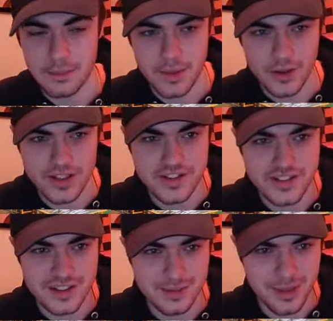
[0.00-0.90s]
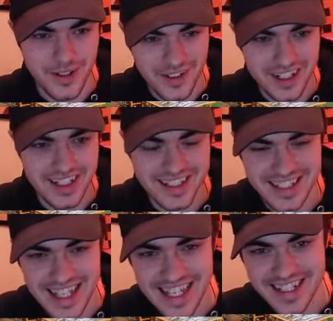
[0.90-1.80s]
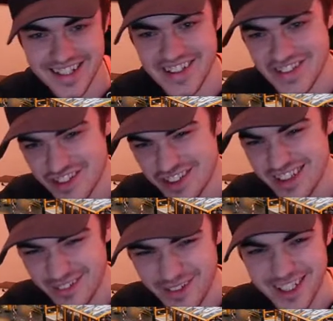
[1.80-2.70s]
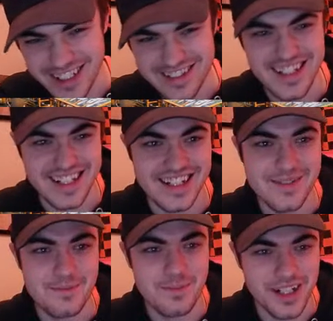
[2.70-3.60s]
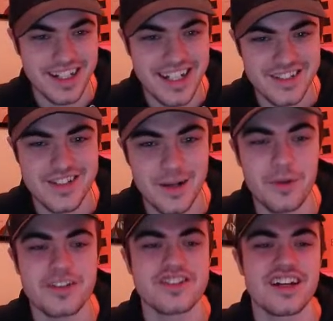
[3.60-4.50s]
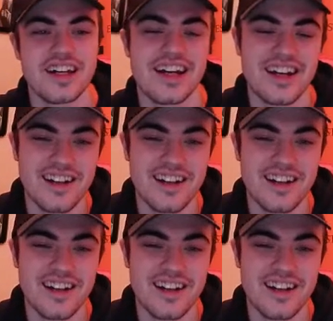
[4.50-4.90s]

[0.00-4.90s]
and Morris. Barkley again. I want to say it, but the next time I say it,